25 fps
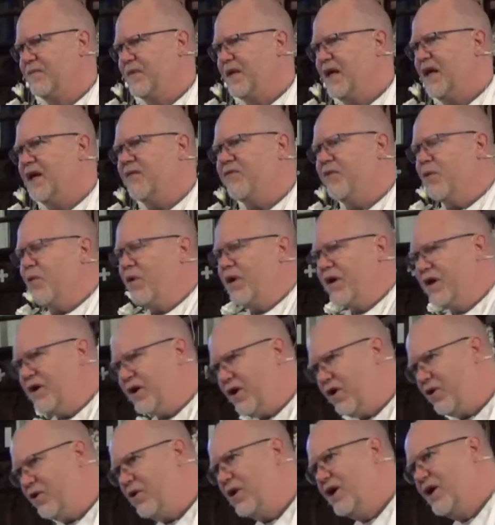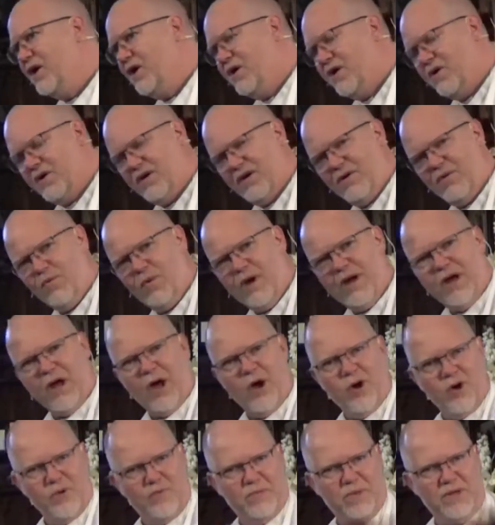And if I want to know where
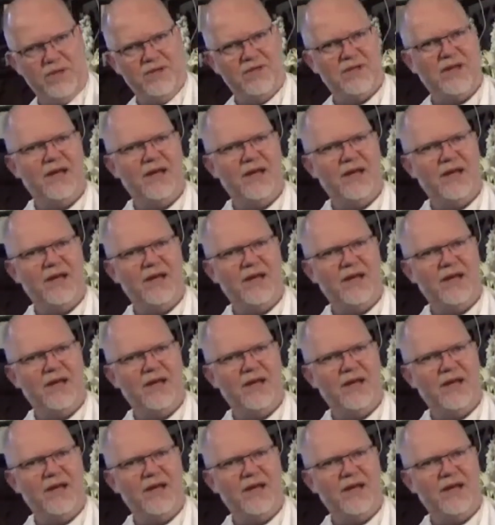hope is,